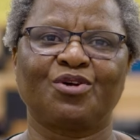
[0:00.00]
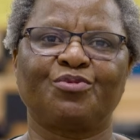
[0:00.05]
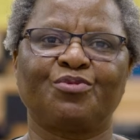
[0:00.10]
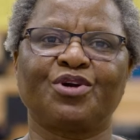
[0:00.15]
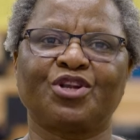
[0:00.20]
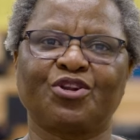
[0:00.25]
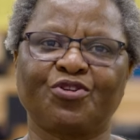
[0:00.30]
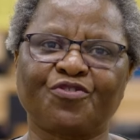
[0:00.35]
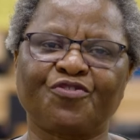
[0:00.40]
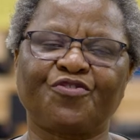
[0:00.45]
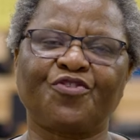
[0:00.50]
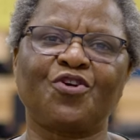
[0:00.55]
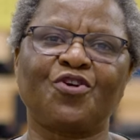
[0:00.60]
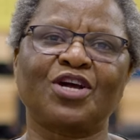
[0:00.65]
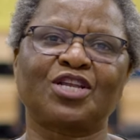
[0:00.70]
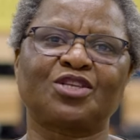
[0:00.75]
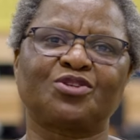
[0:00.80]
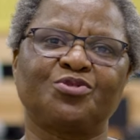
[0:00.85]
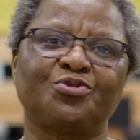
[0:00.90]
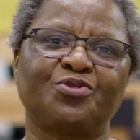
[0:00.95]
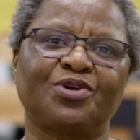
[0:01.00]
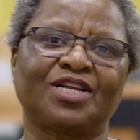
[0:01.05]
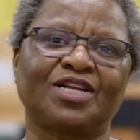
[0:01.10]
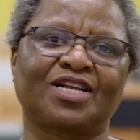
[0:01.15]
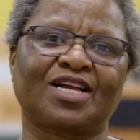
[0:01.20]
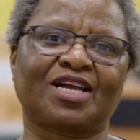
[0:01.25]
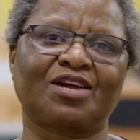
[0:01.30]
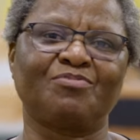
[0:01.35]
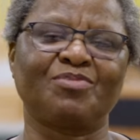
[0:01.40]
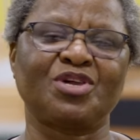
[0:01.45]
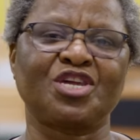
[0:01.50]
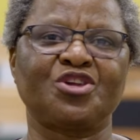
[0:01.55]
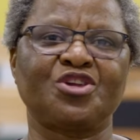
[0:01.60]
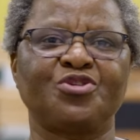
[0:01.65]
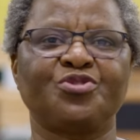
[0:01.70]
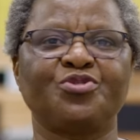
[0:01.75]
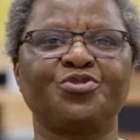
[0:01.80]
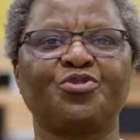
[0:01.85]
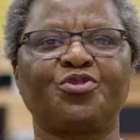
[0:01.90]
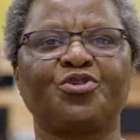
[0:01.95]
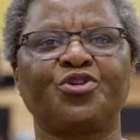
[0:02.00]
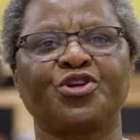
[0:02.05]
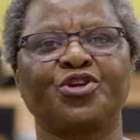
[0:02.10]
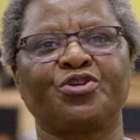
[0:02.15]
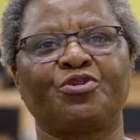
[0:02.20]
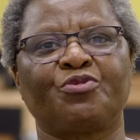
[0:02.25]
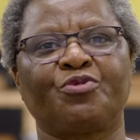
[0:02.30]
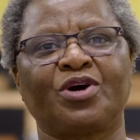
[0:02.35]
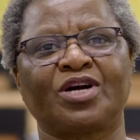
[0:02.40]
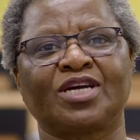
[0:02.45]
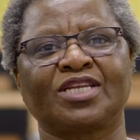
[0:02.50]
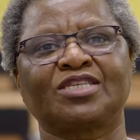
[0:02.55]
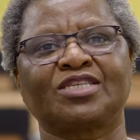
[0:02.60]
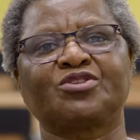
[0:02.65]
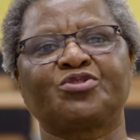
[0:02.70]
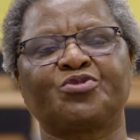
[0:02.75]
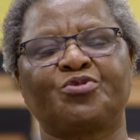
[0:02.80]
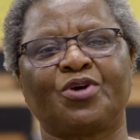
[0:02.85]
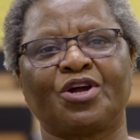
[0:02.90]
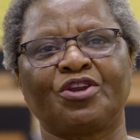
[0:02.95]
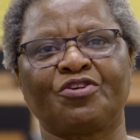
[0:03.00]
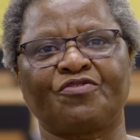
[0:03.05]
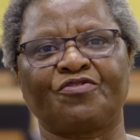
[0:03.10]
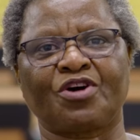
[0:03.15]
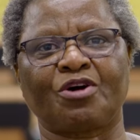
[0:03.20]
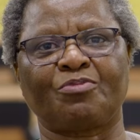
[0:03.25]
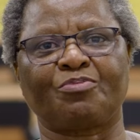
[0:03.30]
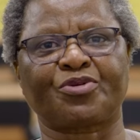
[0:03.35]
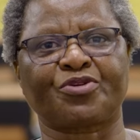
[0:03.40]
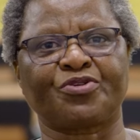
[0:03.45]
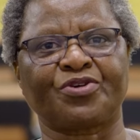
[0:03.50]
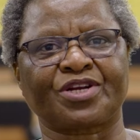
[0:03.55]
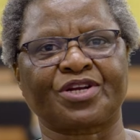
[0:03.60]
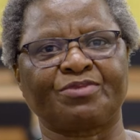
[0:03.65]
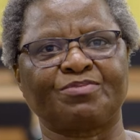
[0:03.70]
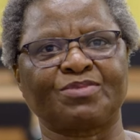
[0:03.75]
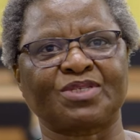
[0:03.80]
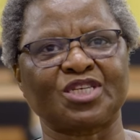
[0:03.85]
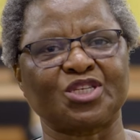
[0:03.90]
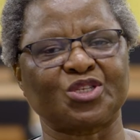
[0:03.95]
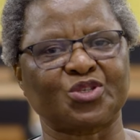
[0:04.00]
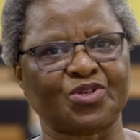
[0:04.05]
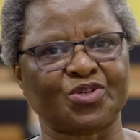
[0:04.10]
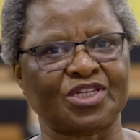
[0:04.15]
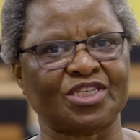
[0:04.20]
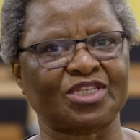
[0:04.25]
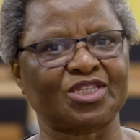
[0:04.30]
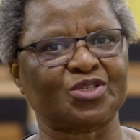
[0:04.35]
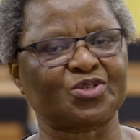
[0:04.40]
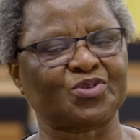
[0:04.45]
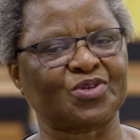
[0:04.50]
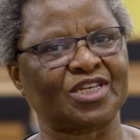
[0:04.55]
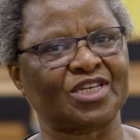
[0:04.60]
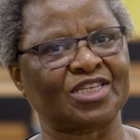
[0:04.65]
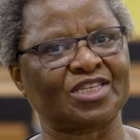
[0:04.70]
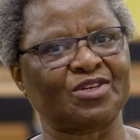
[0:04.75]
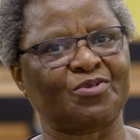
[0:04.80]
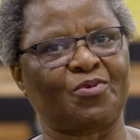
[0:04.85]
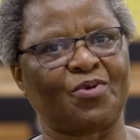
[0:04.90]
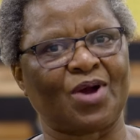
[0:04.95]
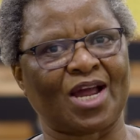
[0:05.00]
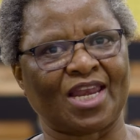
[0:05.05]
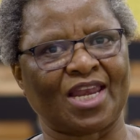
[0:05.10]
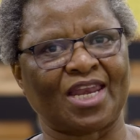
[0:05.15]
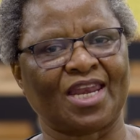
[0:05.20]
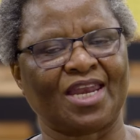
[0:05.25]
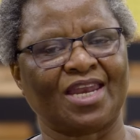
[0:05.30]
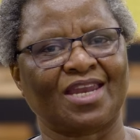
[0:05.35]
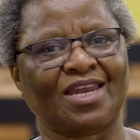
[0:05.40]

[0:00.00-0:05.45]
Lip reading: We look forward to welcoming you or your ward to one of our programs in 2021.